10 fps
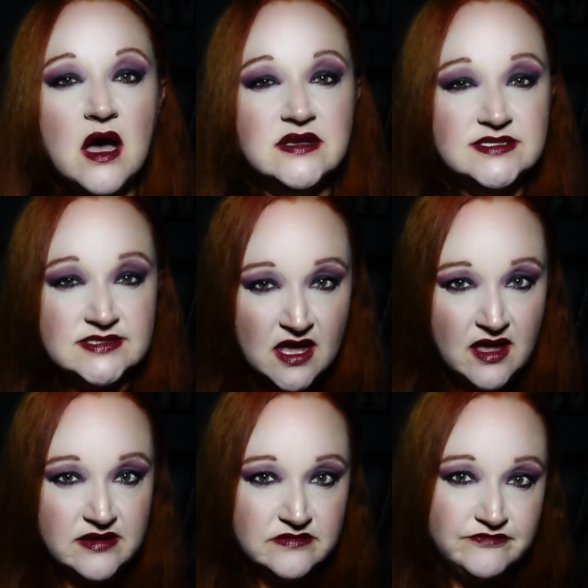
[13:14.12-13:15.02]
A
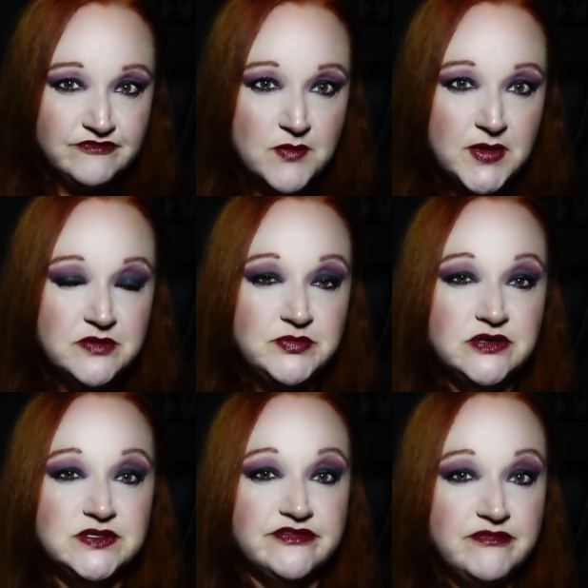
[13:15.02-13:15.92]
son from an
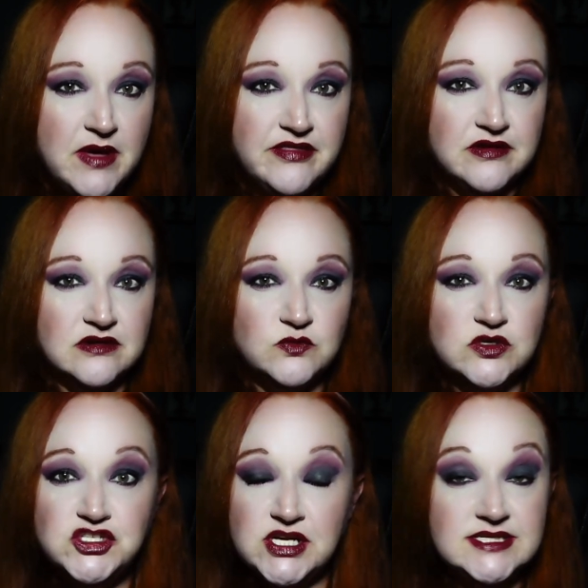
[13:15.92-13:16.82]
abusive mother
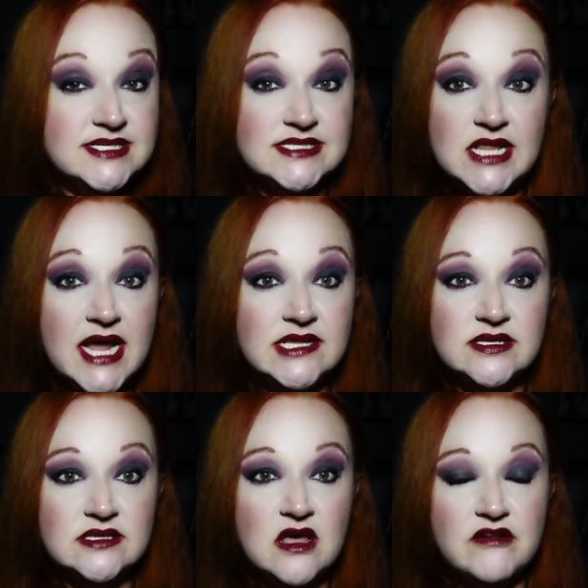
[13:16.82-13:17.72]
will just as
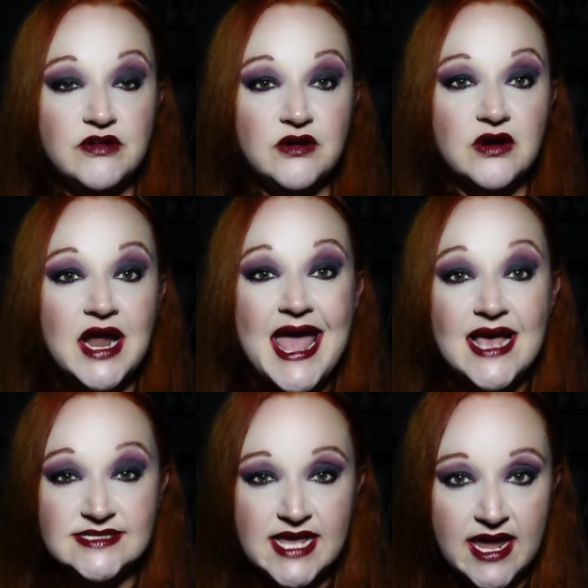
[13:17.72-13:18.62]
likely love her
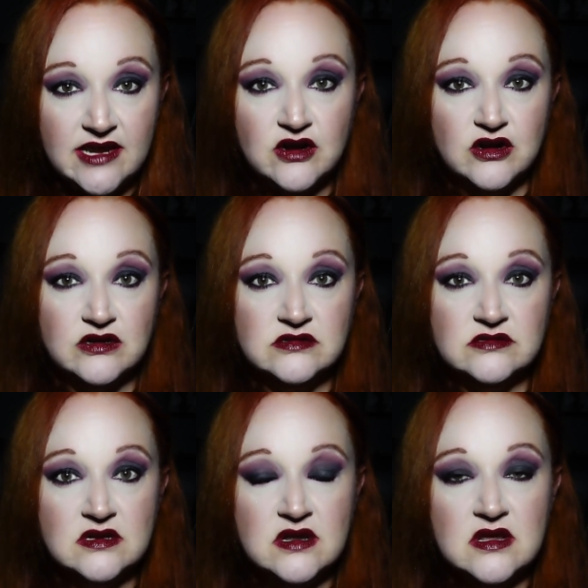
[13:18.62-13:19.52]
as hate her.
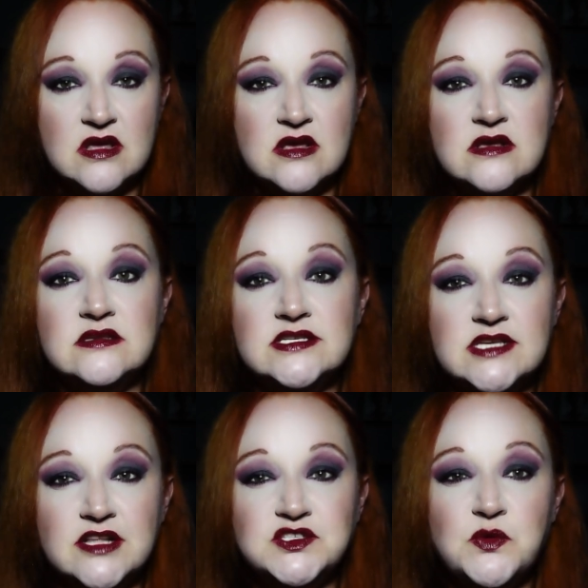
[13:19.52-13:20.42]

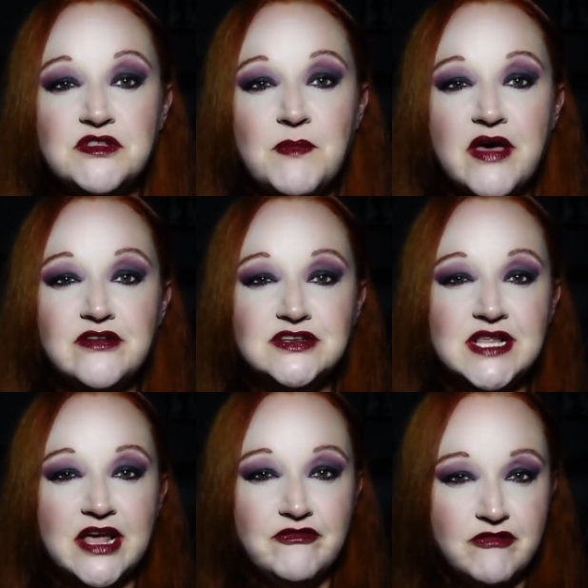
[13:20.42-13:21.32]
Sons with mothers
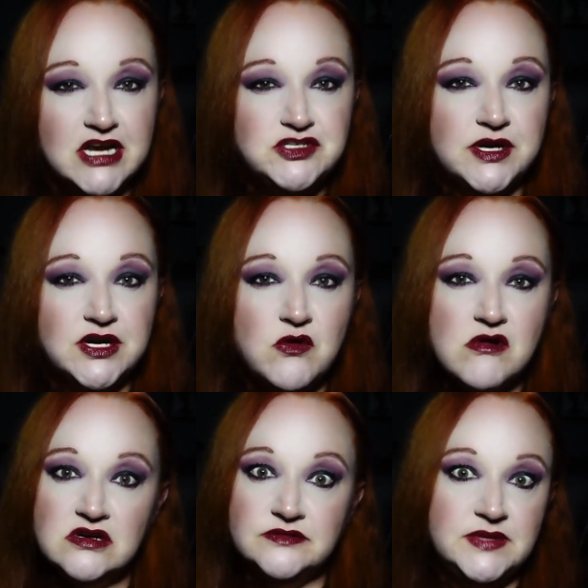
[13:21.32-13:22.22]
like Frederick
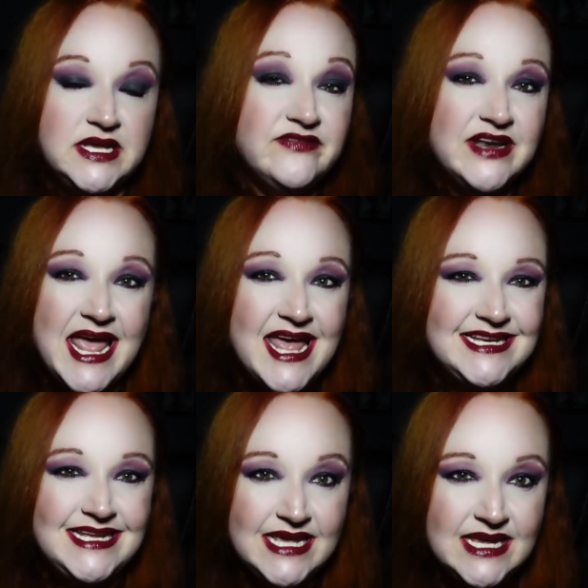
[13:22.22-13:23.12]
or even
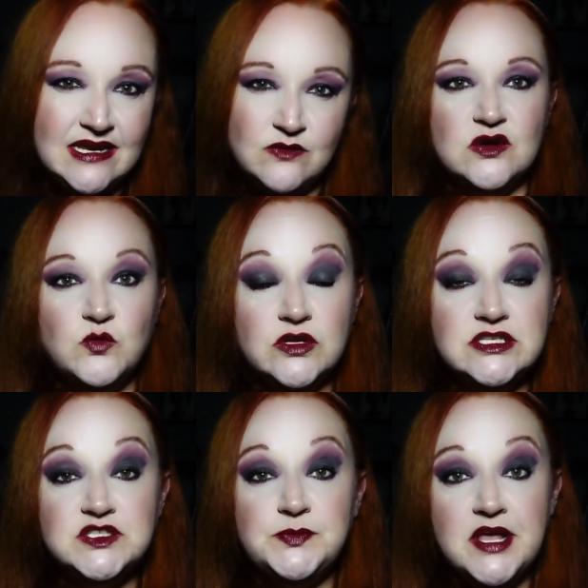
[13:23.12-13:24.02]
Ed Gein will
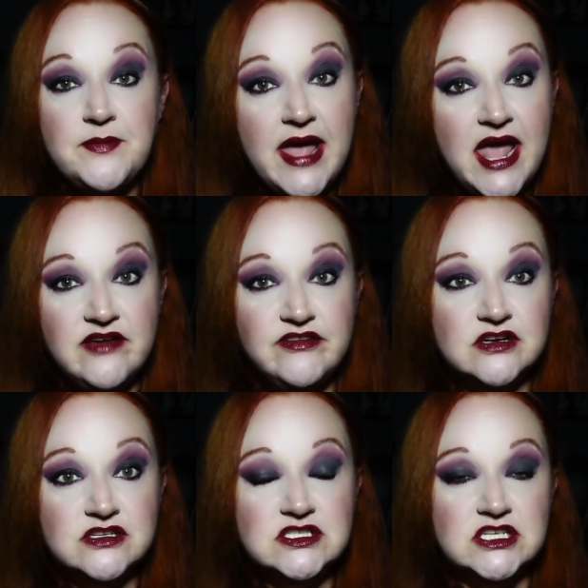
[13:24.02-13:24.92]
display
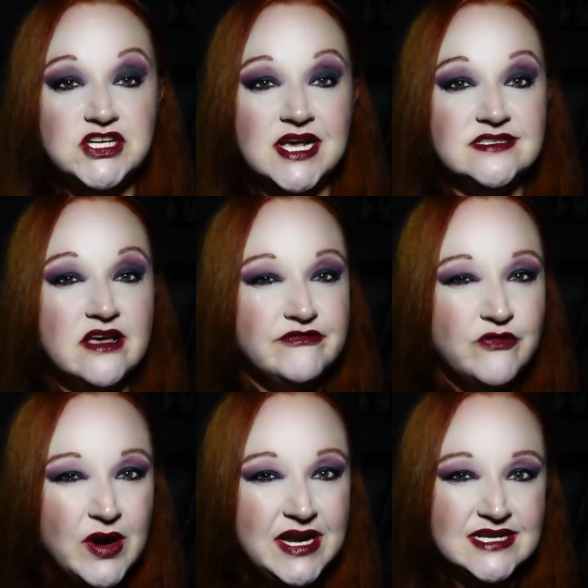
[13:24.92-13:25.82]
behaviors such as
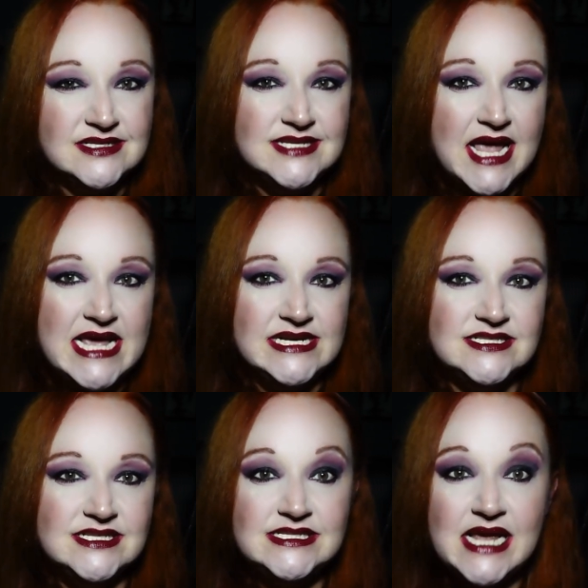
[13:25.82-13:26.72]
avoidance
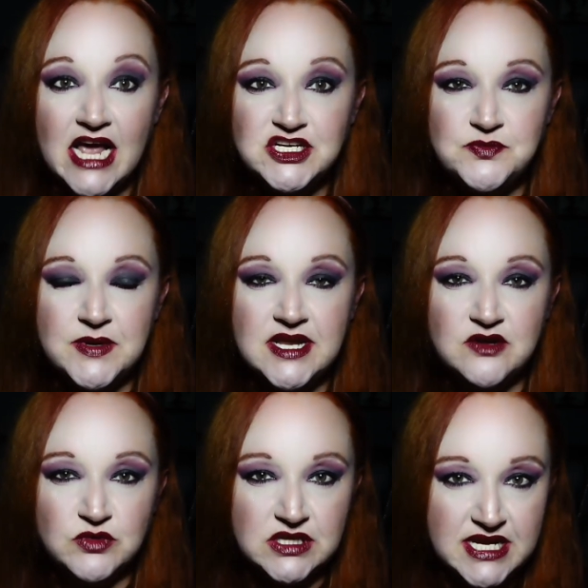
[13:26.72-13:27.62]
and detachment
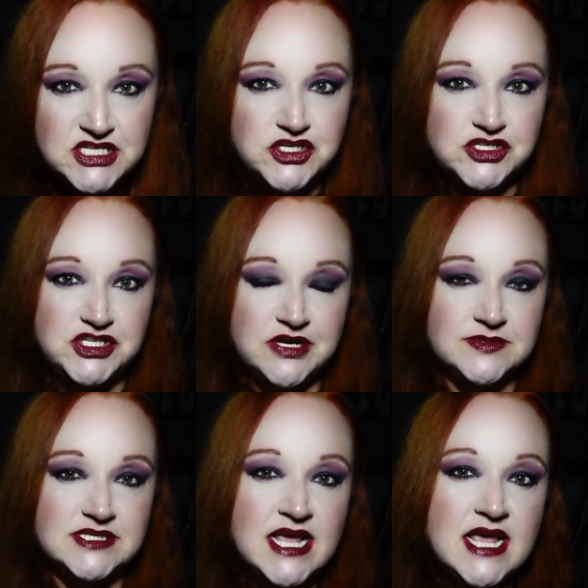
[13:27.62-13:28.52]
in
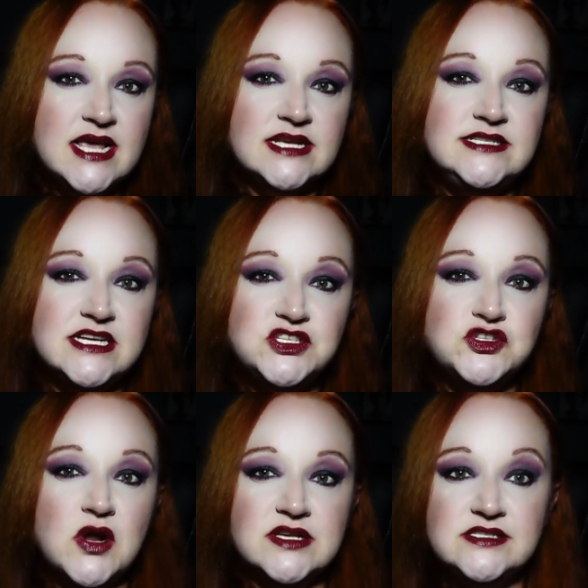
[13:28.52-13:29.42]
relationships,
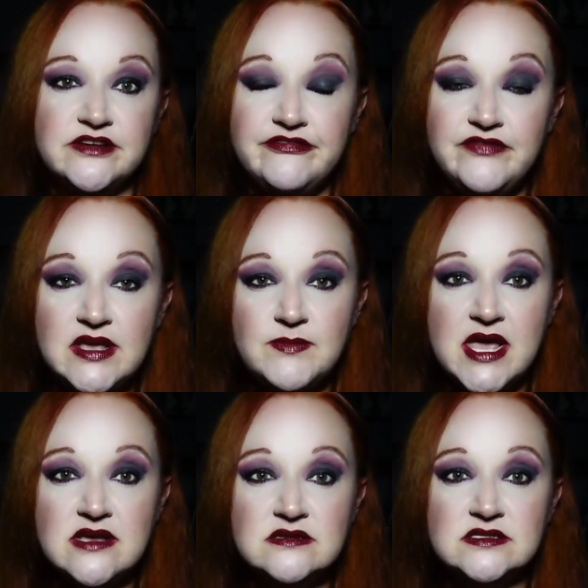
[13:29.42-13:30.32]
distrust of
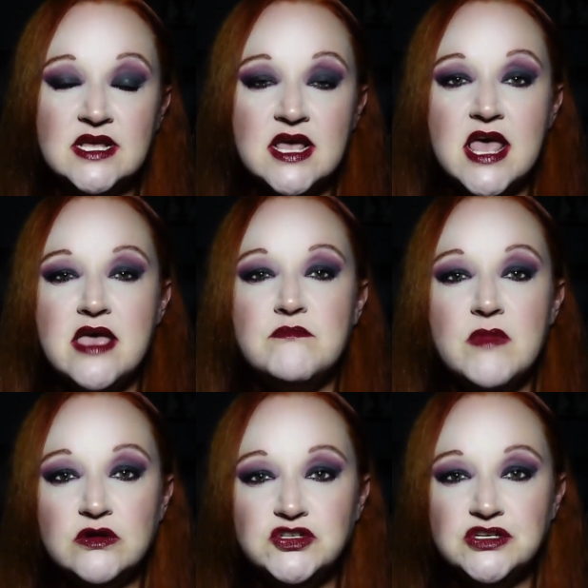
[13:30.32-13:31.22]
females,
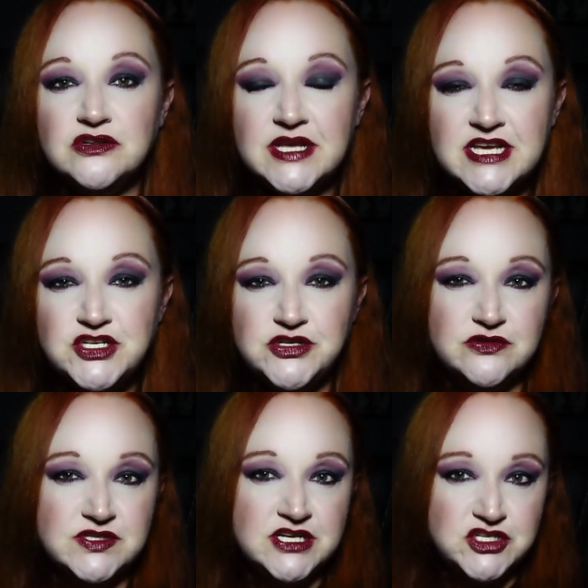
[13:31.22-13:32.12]
emotional
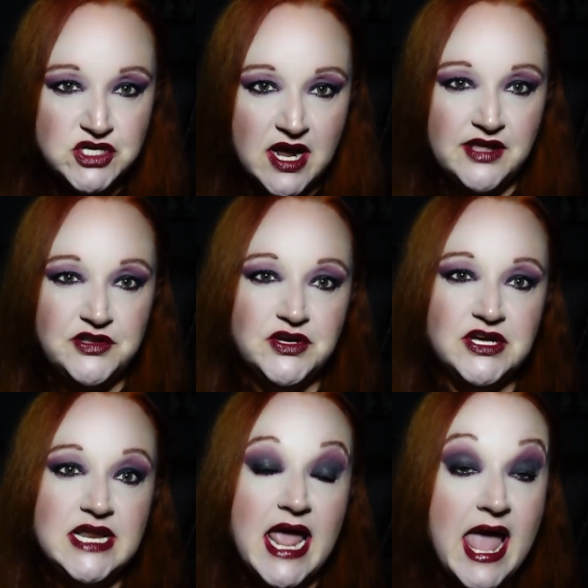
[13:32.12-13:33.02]
issues in
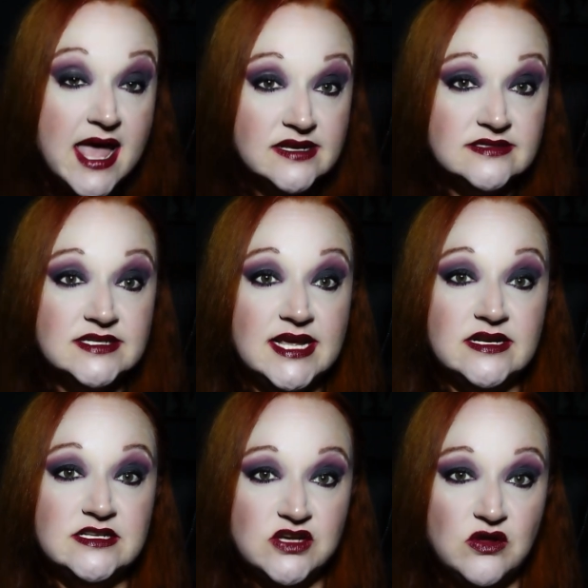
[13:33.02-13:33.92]
childhood and in
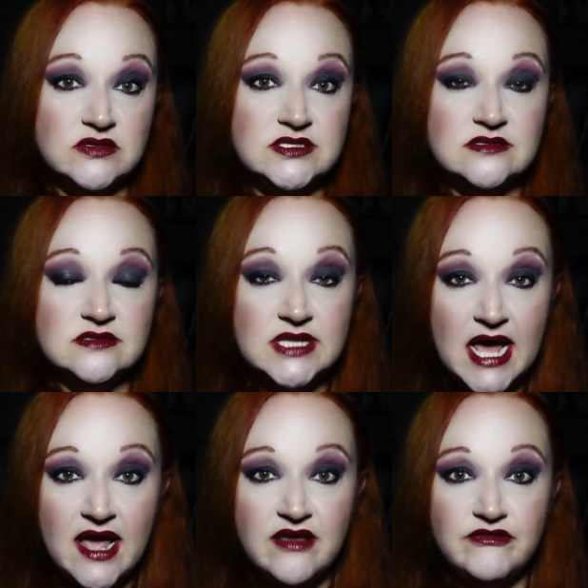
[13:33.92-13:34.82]
adult
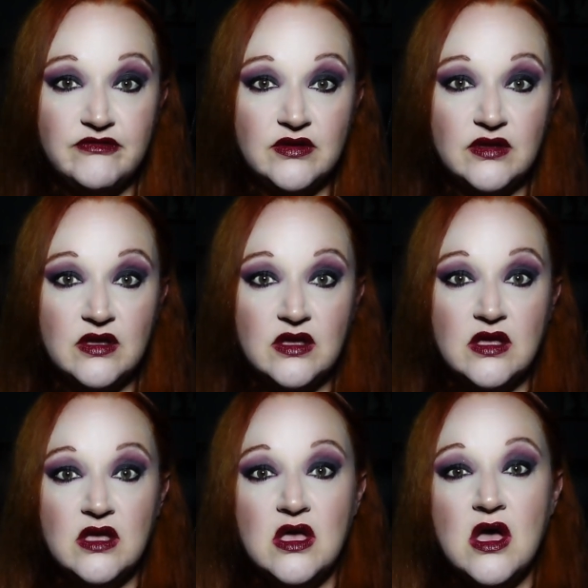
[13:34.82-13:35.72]
life.
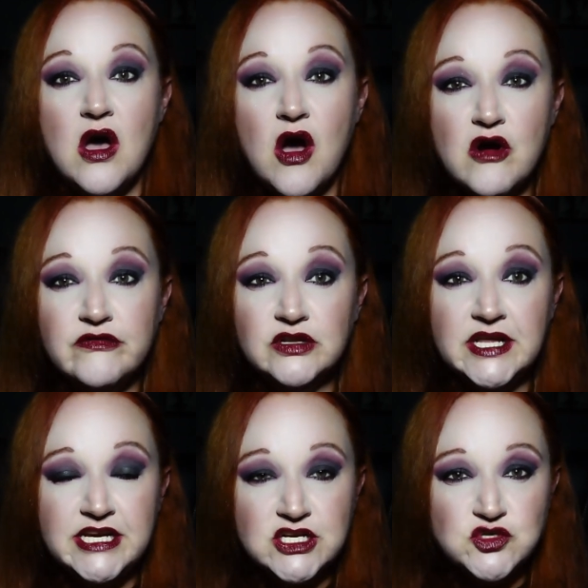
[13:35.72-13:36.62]

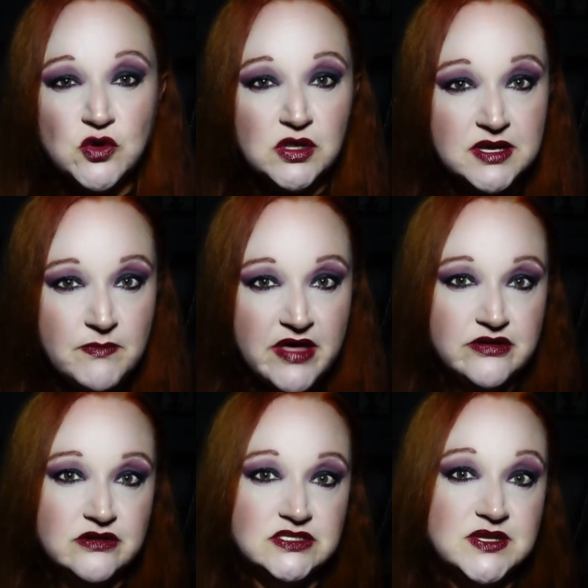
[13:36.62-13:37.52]
Overly controlling
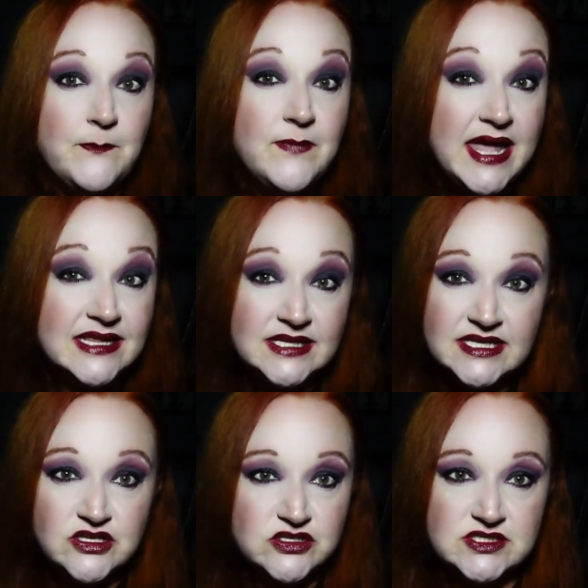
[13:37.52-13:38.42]
mothers may
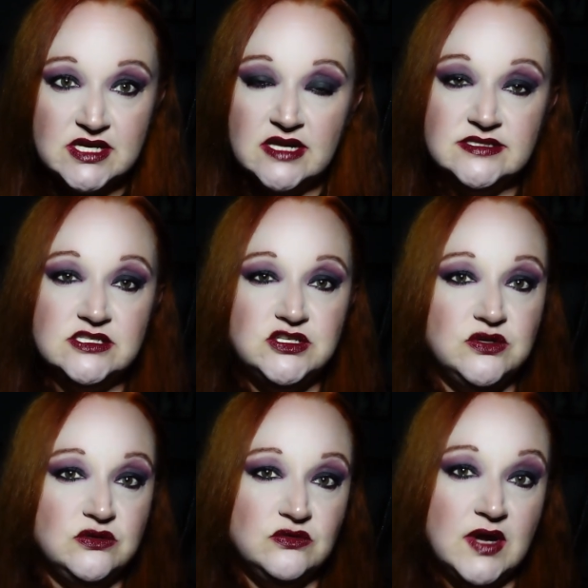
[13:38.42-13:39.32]
lead their sons
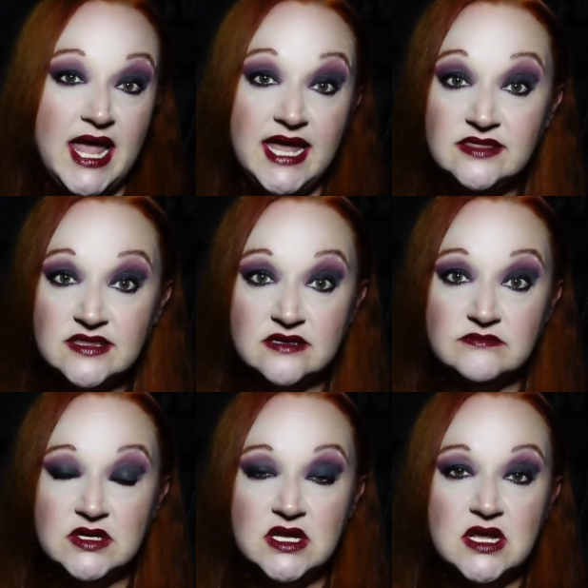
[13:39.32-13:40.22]
to hate them,